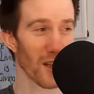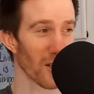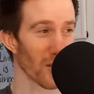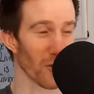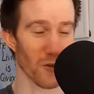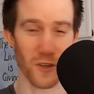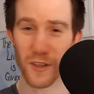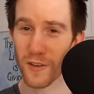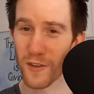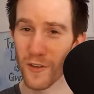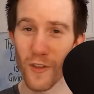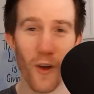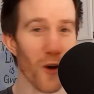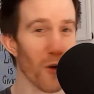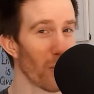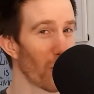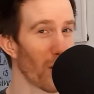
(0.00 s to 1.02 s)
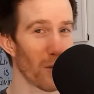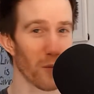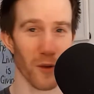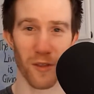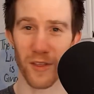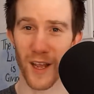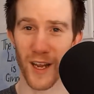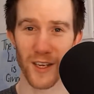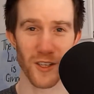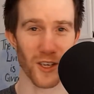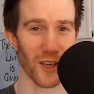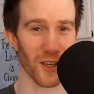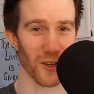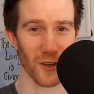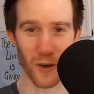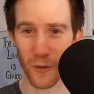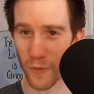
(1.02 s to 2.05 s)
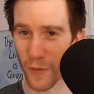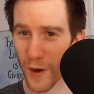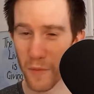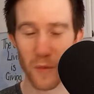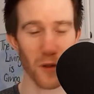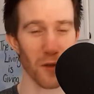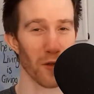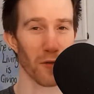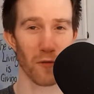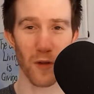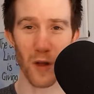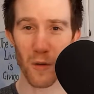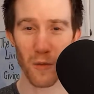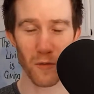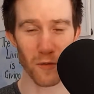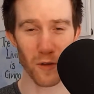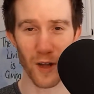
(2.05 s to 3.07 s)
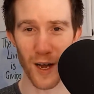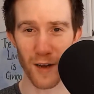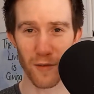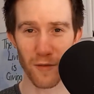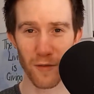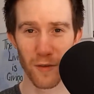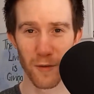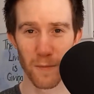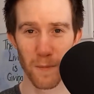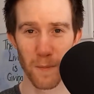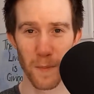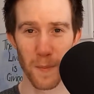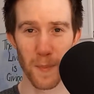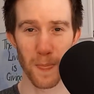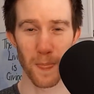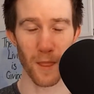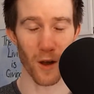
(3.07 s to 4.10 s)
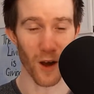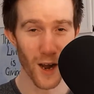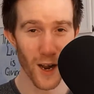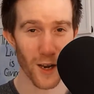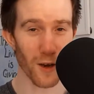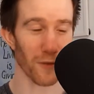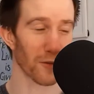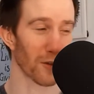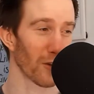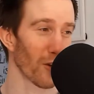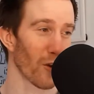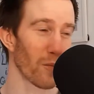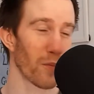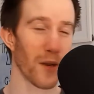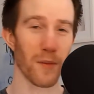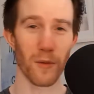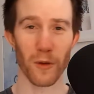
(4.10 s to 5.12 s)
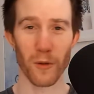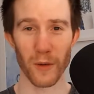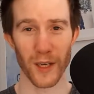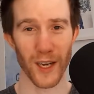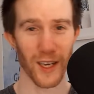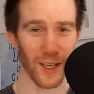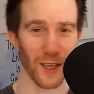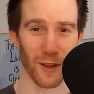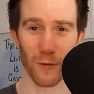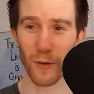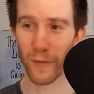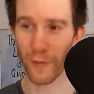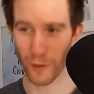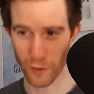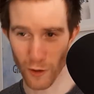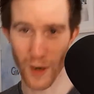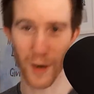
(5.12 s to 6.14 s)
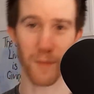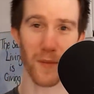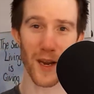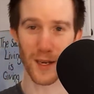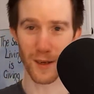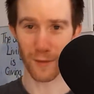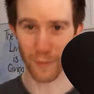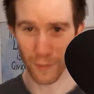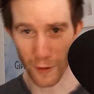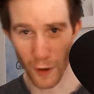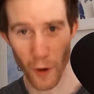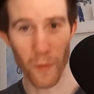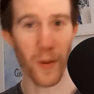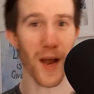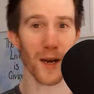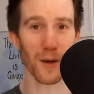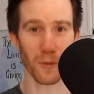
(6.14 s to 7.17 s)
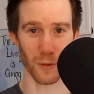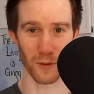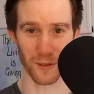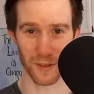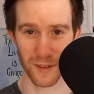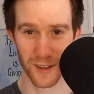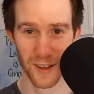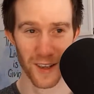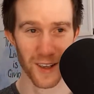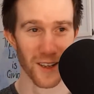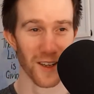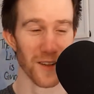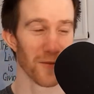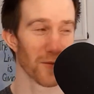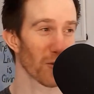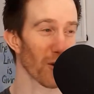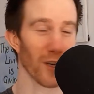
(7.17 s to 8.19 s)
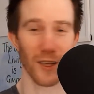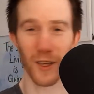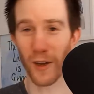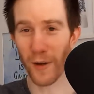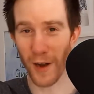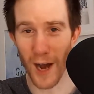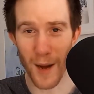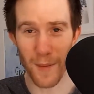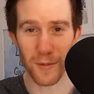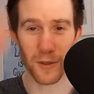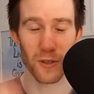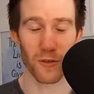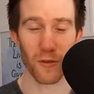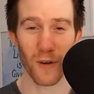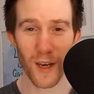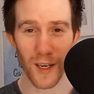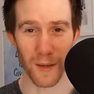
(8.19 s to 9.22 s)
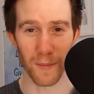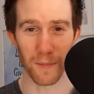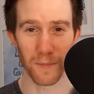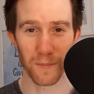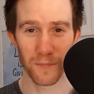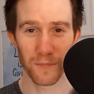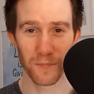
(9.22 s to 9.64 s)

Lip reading: You're just not one with nature. You're not one with the flow of life. I often know people who are getting in the river and trying to make it go backwards, trying to go upstream.